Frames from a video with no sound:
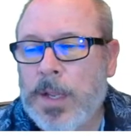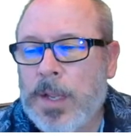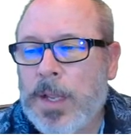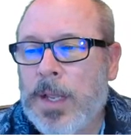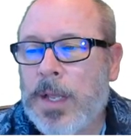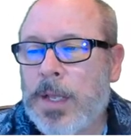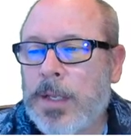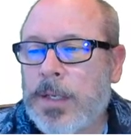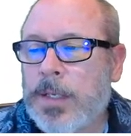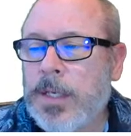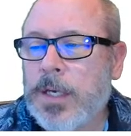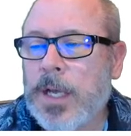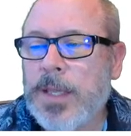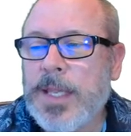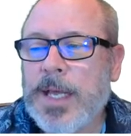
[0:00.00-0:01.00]
And
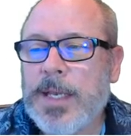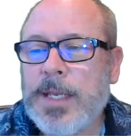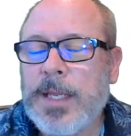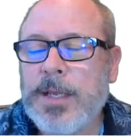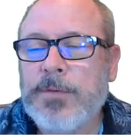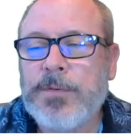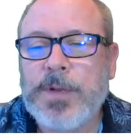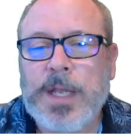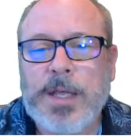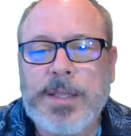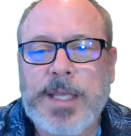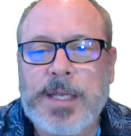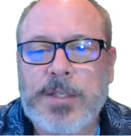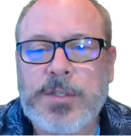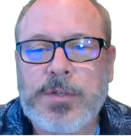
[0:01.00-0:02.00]
click on that link, fill out
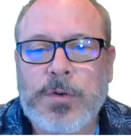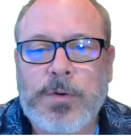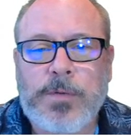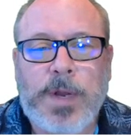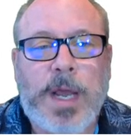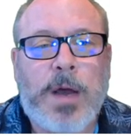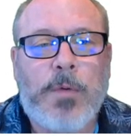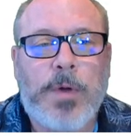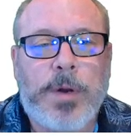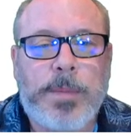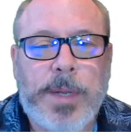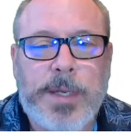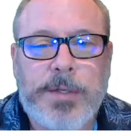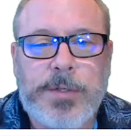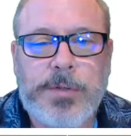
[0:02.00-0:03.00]
that survey. I want to
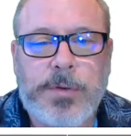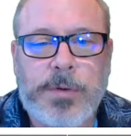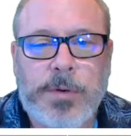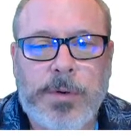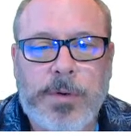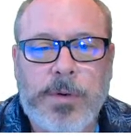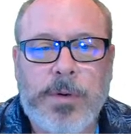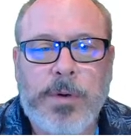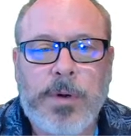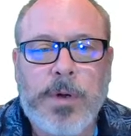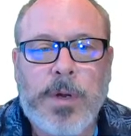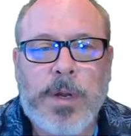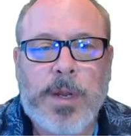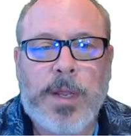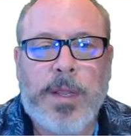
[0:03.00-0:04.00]
make sure
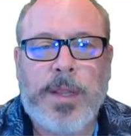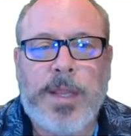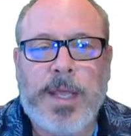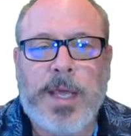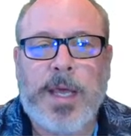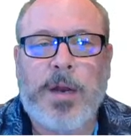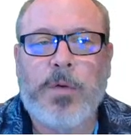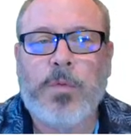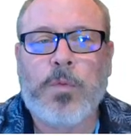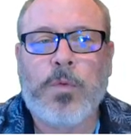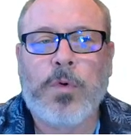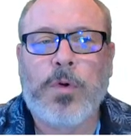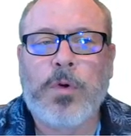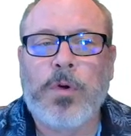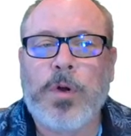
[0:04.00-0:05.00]
that
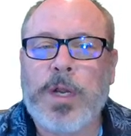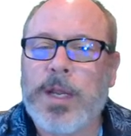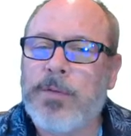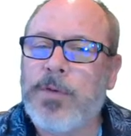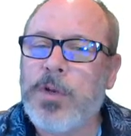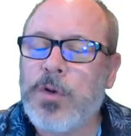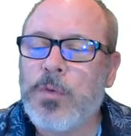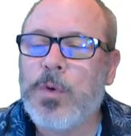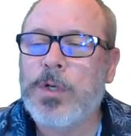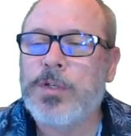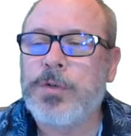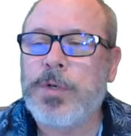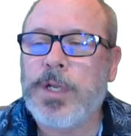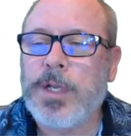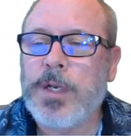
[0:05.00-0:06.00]
we're giving you what
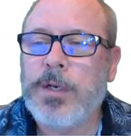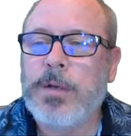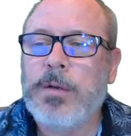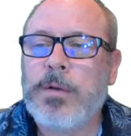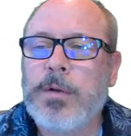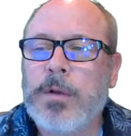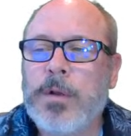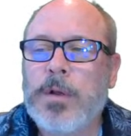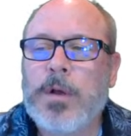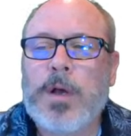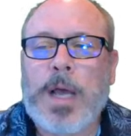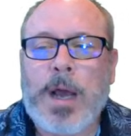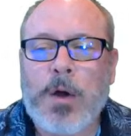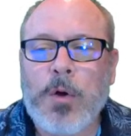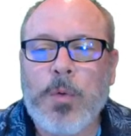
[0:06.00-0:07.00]
you need.
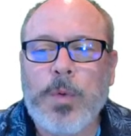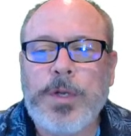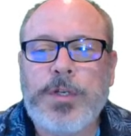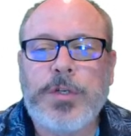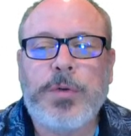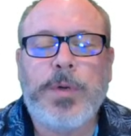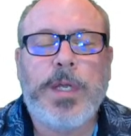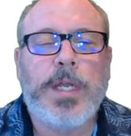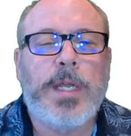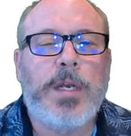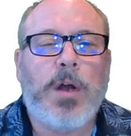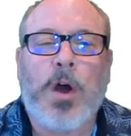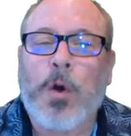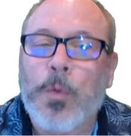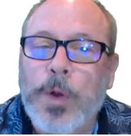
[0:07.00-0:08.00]
How are we doing?
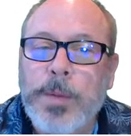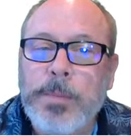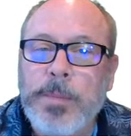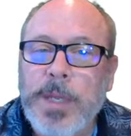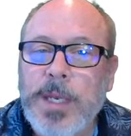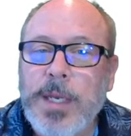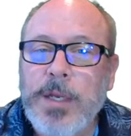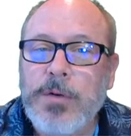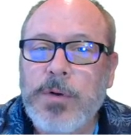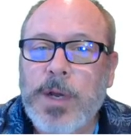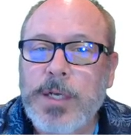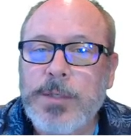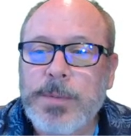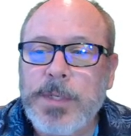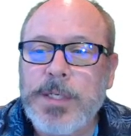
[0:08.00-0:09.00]
Are we meeting your
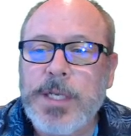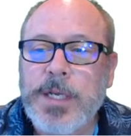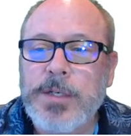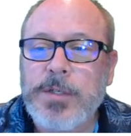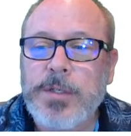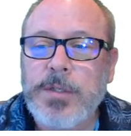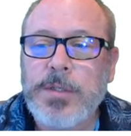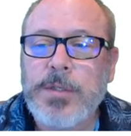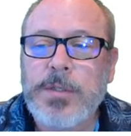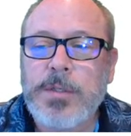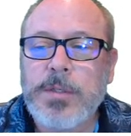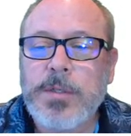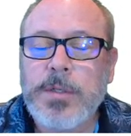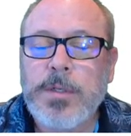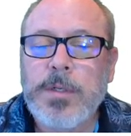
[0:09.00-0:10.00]
expectations?
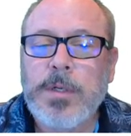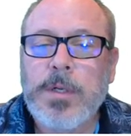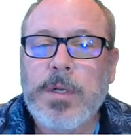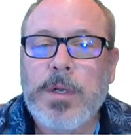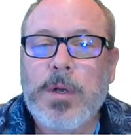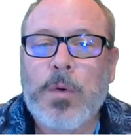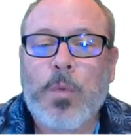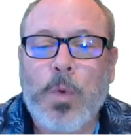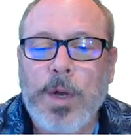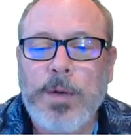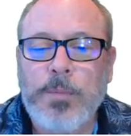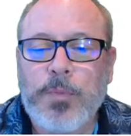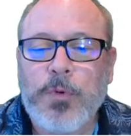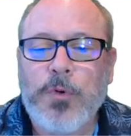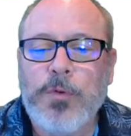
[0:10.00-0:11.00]
What
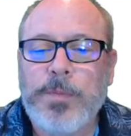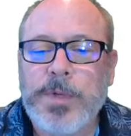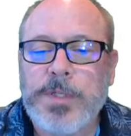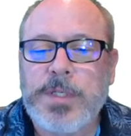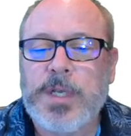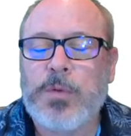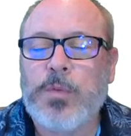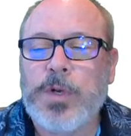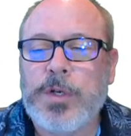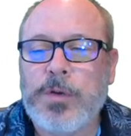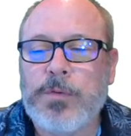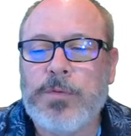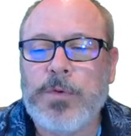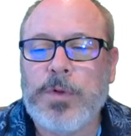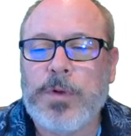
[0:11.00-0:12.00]
improvements can we do
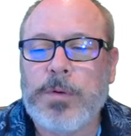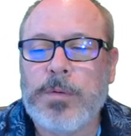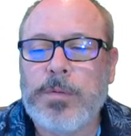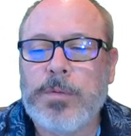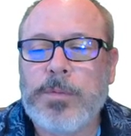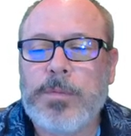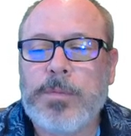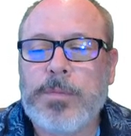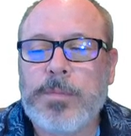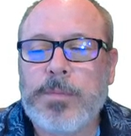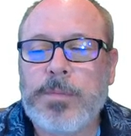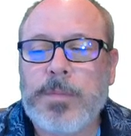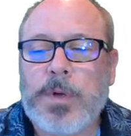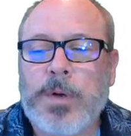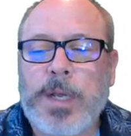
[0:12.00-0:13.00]
for you?
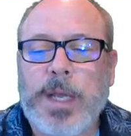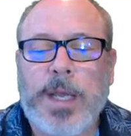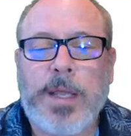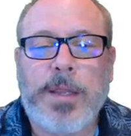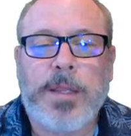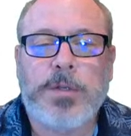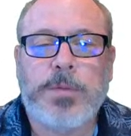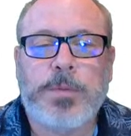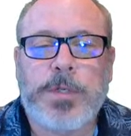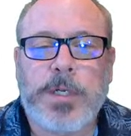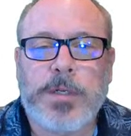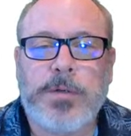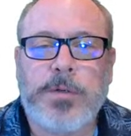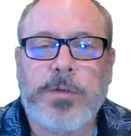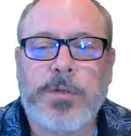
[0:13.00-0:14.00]
Okay, this
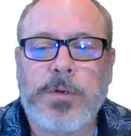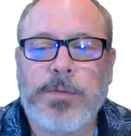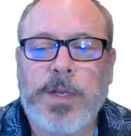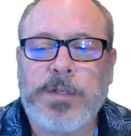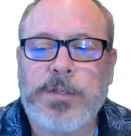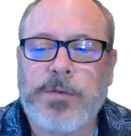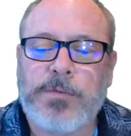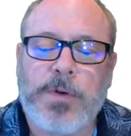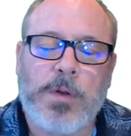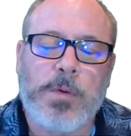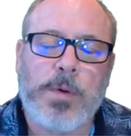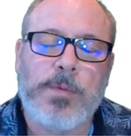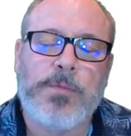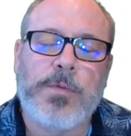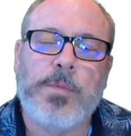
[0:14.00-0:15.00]
particular survey is a
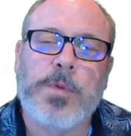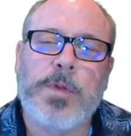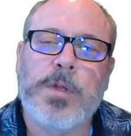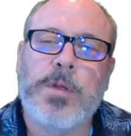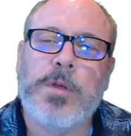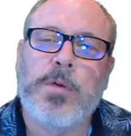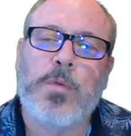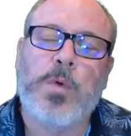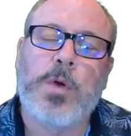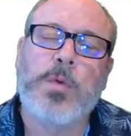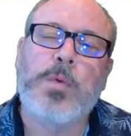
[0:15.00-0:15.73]
follow-up from the one